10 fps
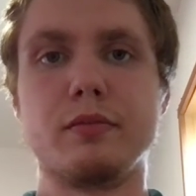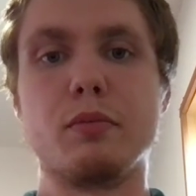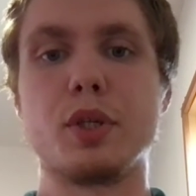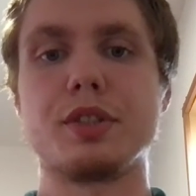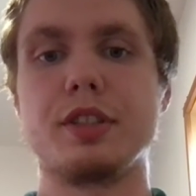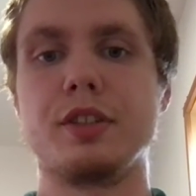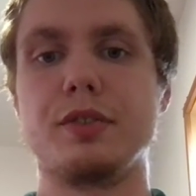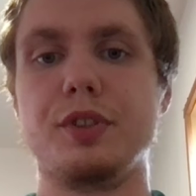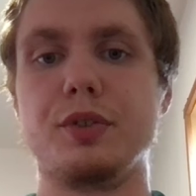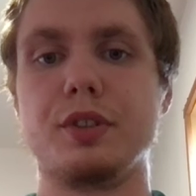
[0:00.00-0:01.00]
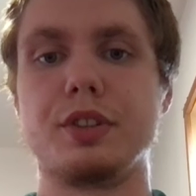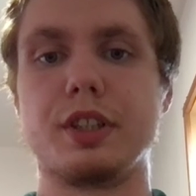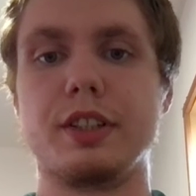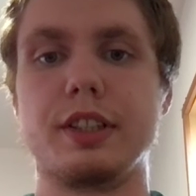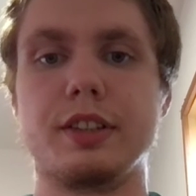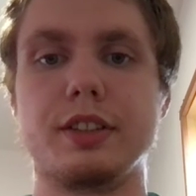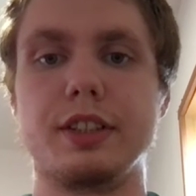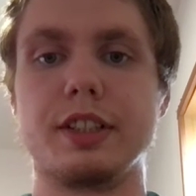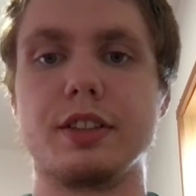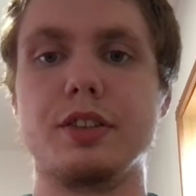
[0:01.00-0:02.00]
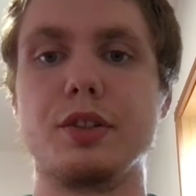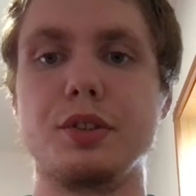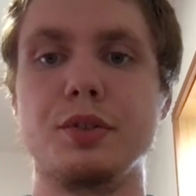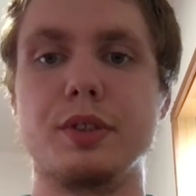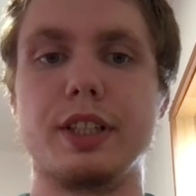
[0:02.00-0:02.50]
Most interviewers are there to get to know you